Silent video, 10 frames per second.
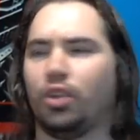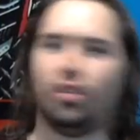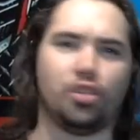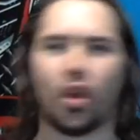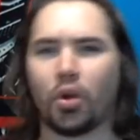
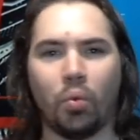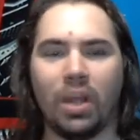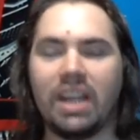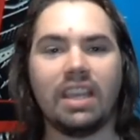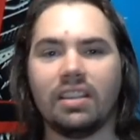
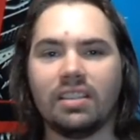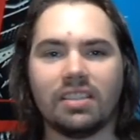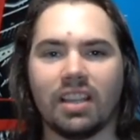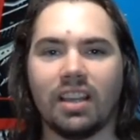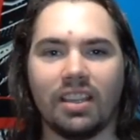Darwinian
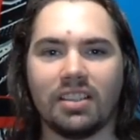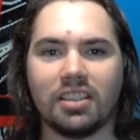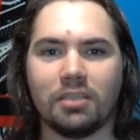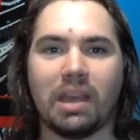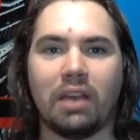science is
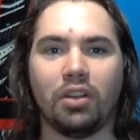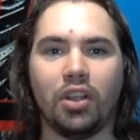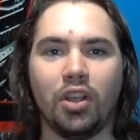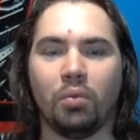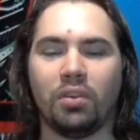about
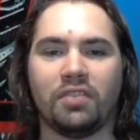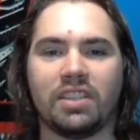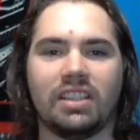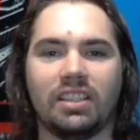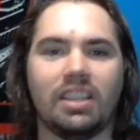what
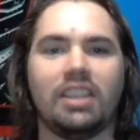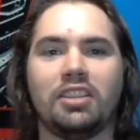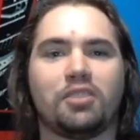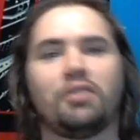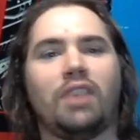facilitates
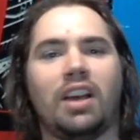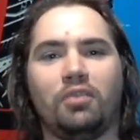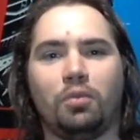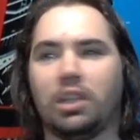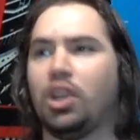survival,
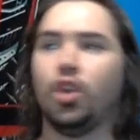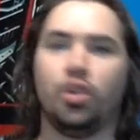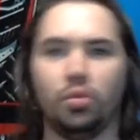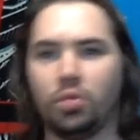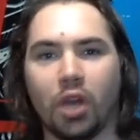but
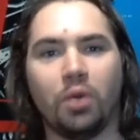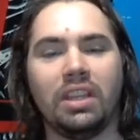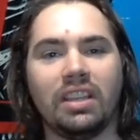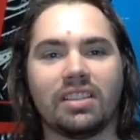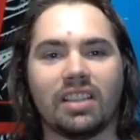
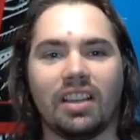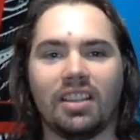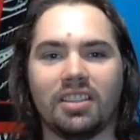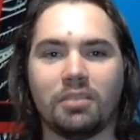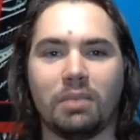Newtonian
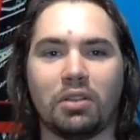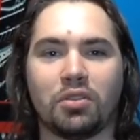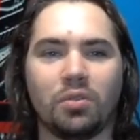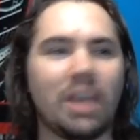science is about truth.